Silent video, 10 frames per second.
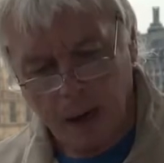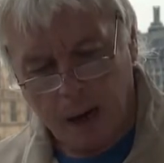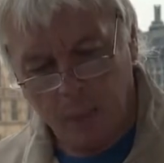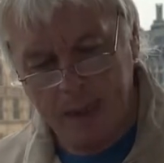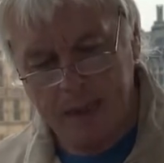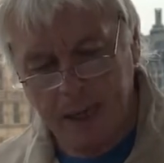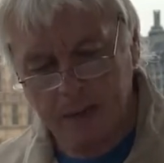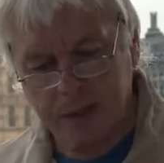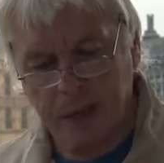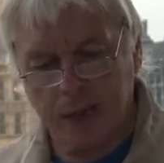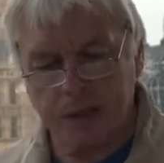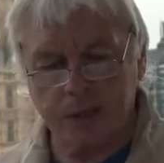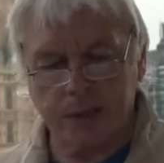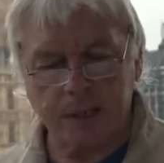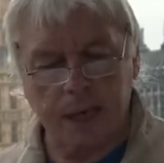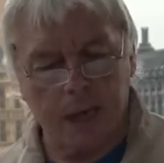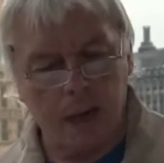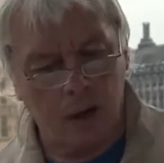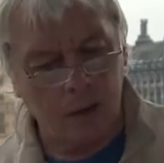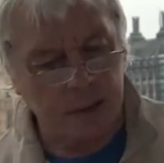I went downstairs just to say hello